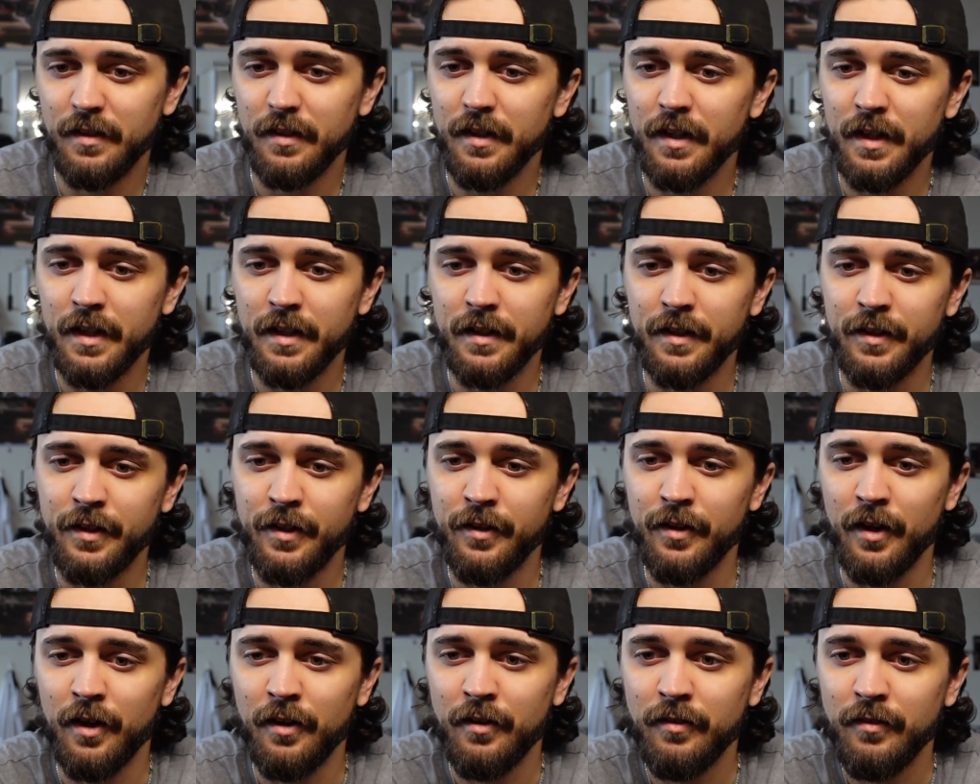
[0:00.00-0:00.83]
and you
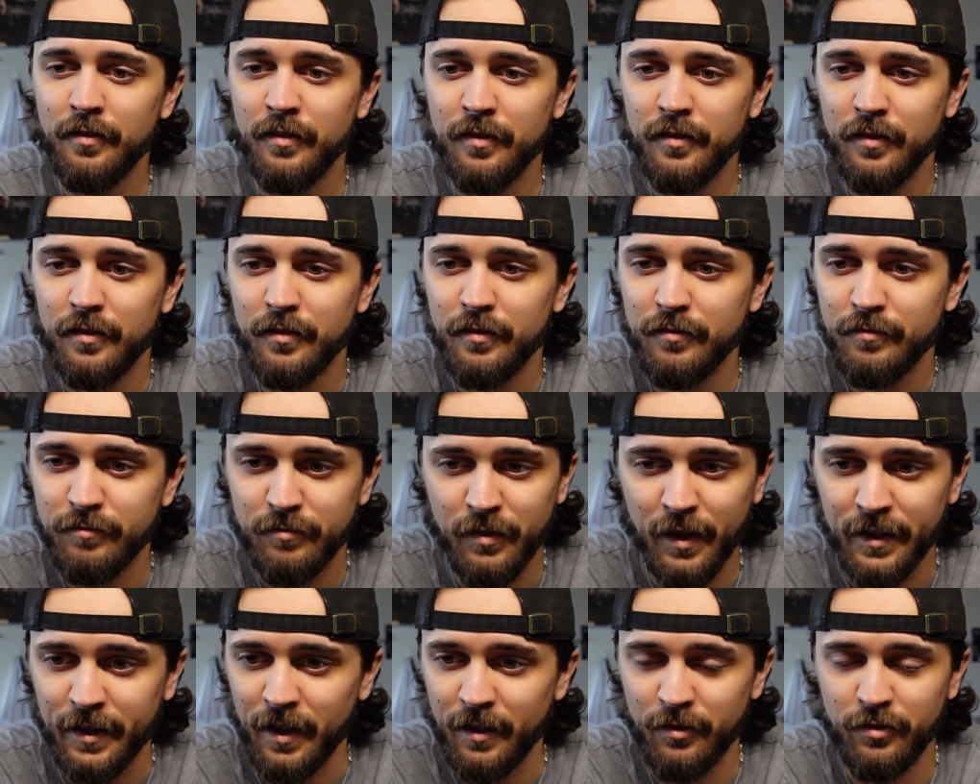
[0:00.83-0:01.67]
know,
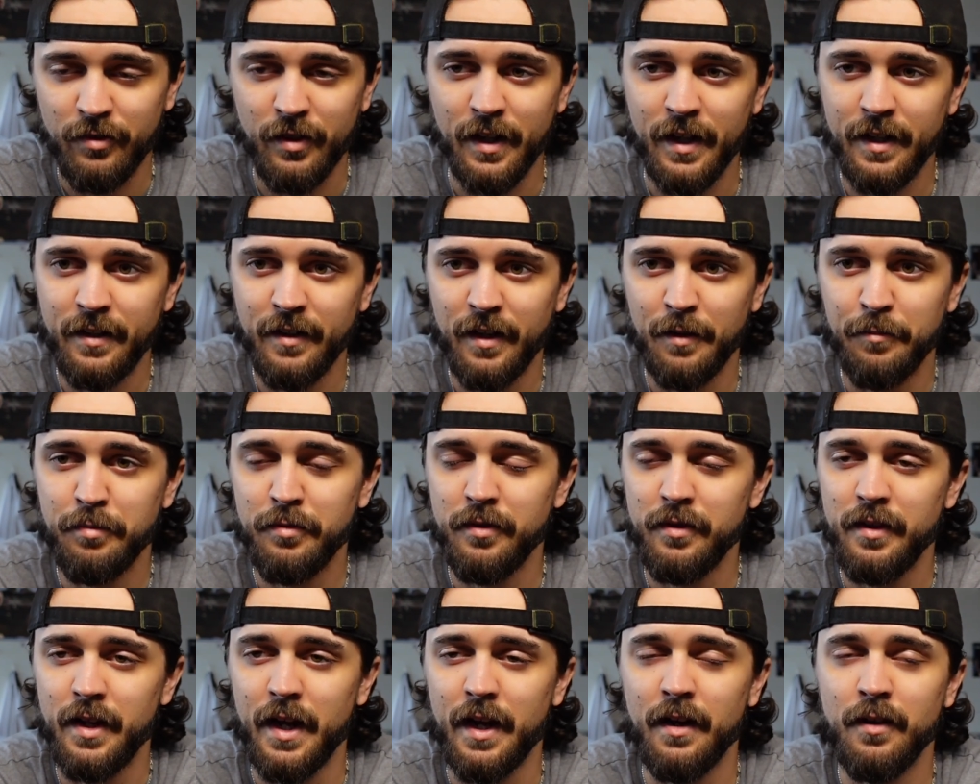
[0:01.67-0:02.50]
like I said, ups
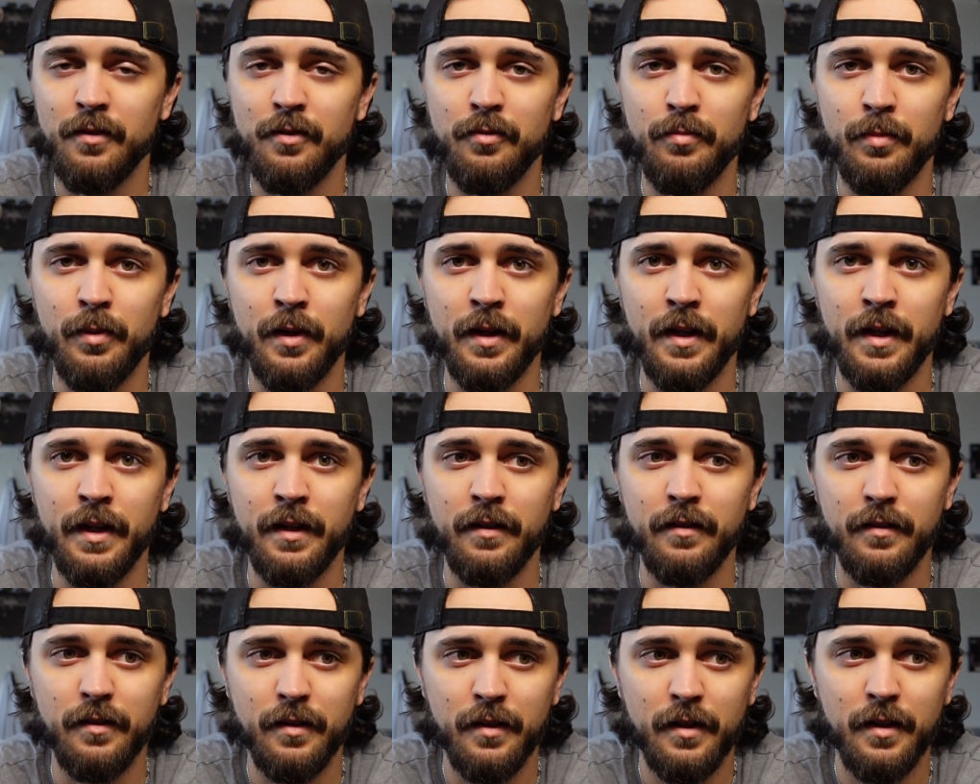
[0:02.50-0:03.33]
and downs, but it
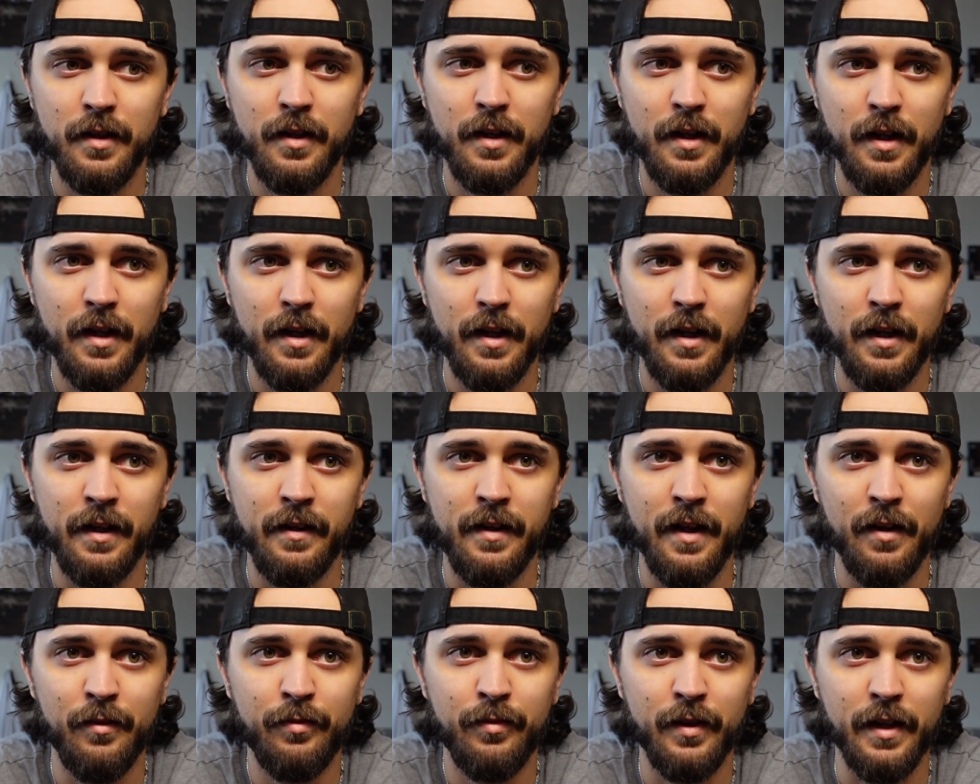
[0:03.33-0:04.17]
it
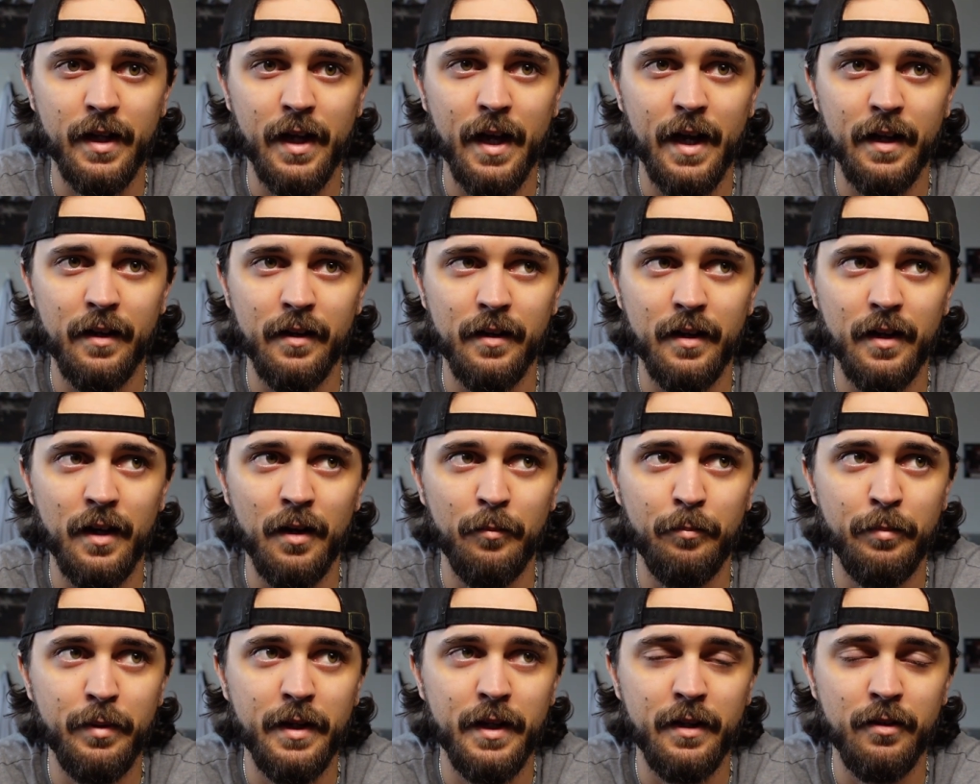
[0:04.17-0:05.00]
definitely had a, a
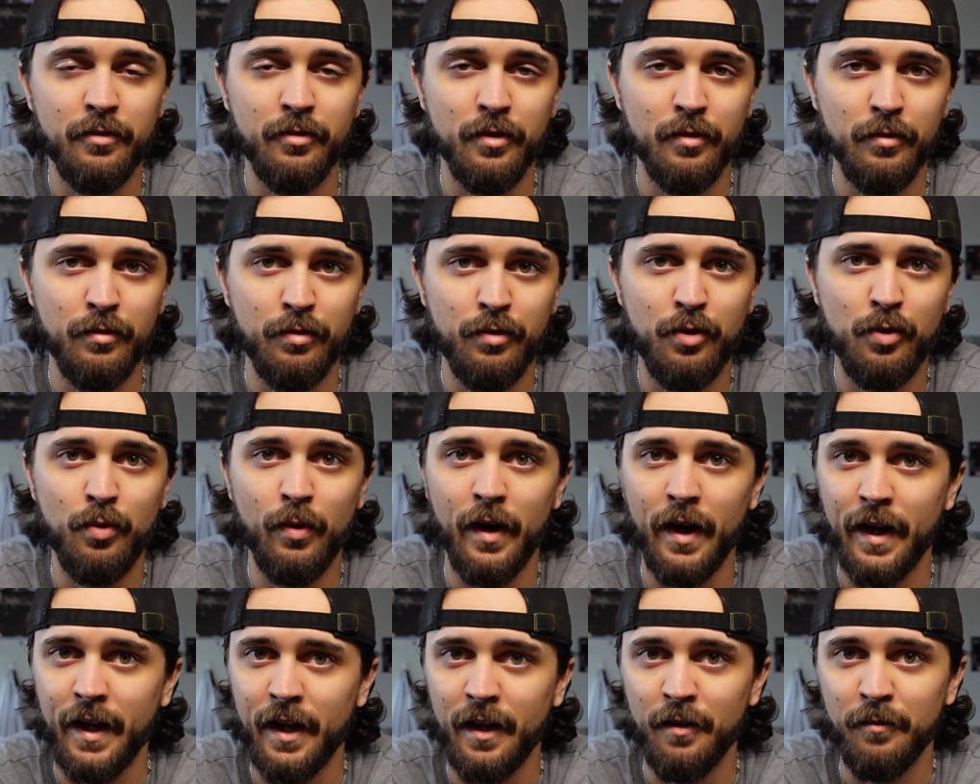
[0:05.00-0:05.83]
piece of who
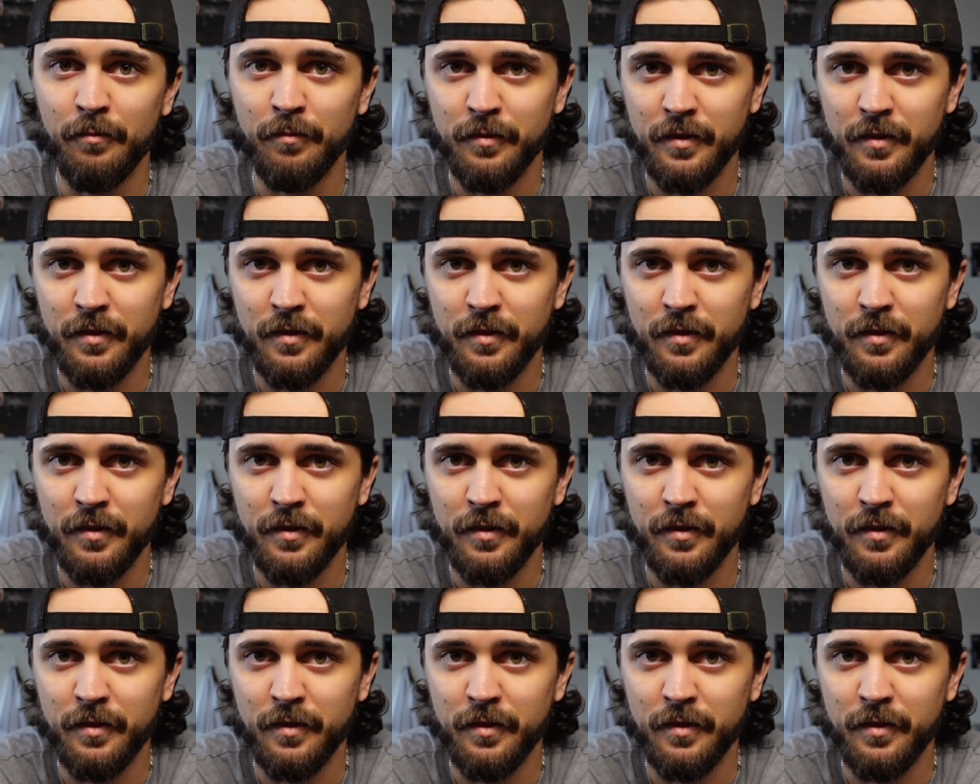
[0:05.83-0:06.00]
I am